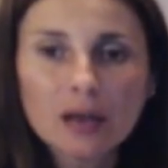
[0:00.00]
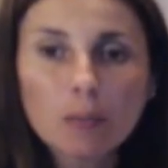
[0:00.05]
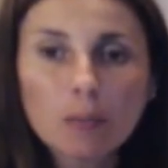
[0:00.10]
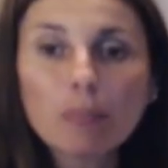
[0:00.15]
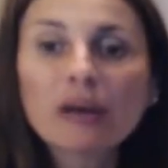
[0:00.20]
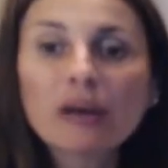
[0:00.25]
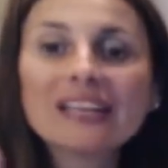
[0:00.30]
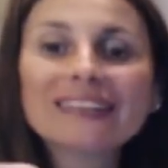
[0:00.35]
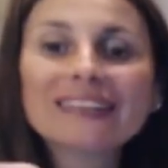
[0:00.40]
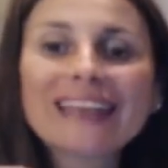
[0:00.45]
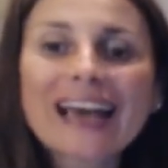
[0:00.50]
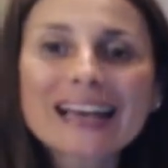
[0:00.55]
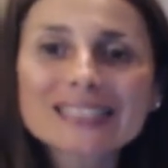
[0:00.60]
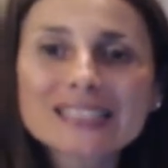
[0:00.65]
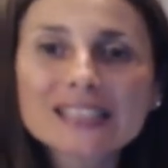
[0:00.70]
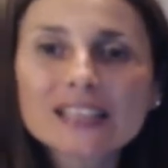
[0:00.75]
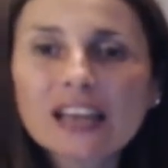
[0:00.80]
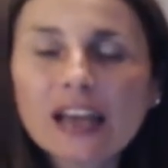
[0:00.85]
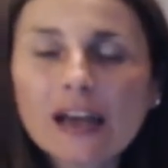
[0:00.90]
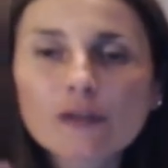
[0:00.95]
But it
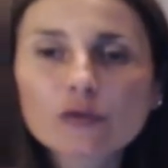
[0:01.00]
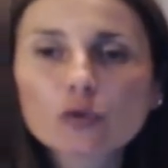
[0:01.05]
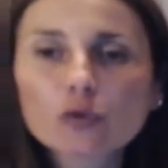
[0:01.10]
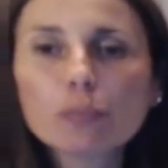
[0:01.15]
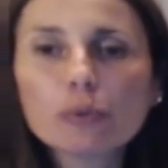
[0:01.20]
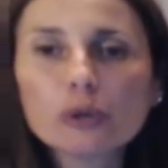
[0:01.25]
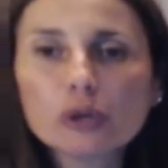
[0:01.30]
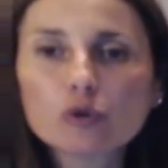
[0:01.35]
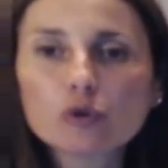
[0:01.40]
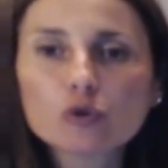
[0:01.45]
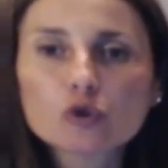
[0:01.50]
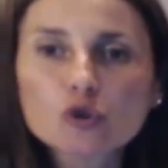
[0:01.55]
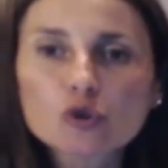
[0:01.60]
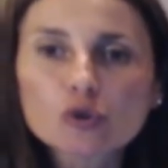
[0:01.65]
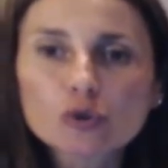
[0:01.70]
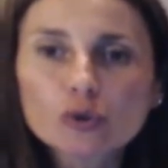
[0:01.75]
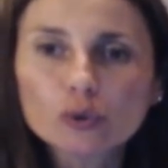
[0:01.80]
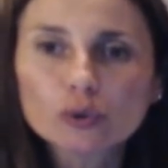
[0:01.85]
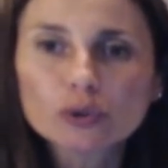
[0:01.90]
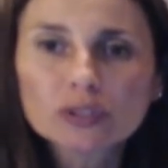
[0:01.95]
doesn't have to be your
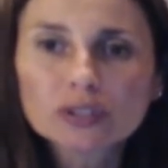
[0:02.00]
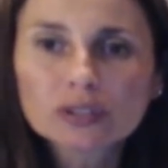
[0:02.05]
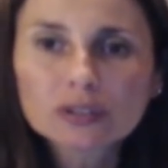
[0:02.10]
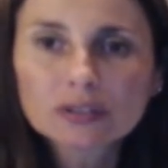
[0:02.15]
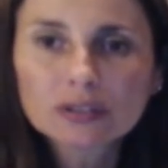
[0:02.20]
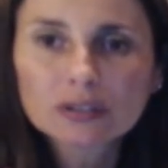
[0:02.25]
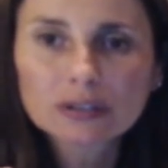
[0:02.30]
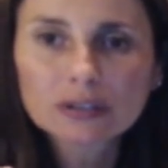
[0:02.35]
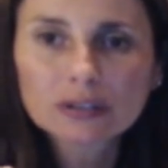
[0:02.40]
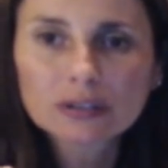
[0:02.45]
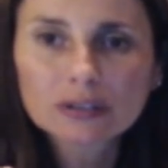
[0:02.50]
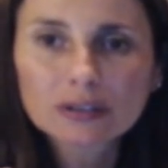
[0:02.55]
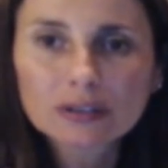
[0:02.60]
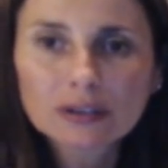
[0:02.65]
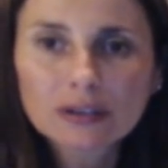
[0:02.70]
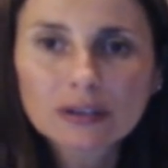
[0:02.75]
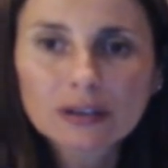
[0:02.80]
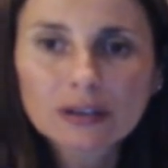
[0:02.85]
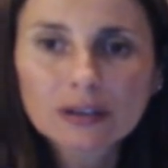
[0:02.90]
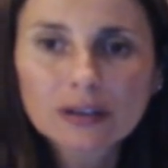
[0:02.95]
truth.
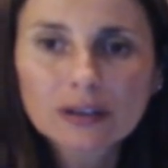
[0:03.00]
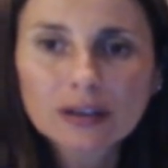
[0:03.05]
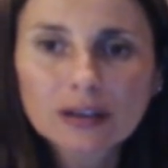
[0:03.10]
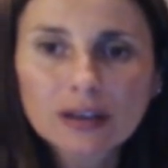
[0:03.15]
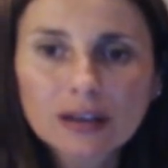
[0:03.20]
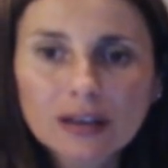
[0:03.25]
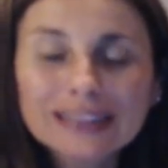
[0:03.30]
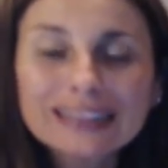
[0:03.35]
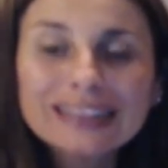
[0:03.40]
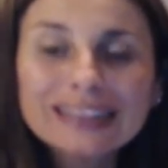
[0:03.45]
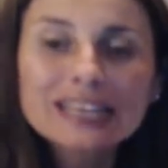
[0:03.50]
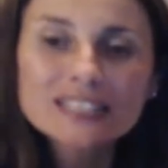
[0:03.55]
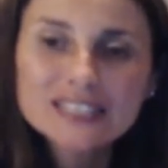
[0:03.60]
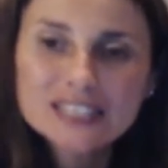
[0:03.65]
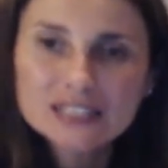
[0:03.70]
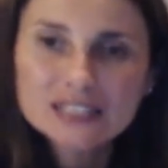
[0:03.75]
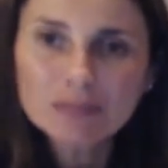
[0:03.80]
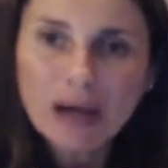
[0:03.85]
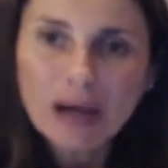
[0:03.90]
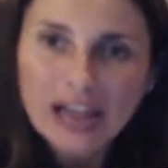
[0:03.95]
This
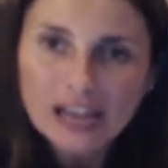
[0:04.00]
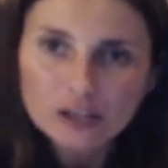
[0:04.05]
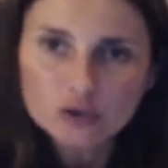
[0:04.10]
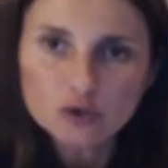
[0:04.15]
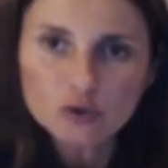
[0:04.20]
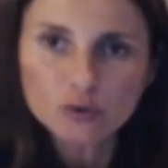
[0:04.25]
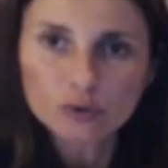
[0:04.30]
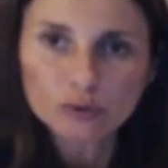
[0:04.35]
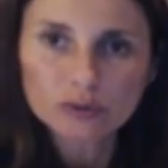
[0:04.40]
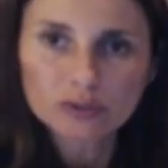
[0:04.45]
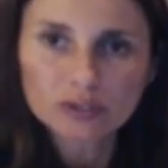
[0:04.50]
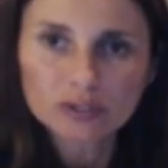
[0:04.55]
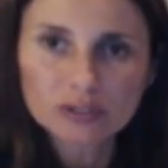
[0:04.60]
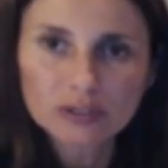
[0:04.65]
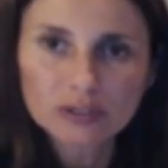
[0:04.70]
is my truth.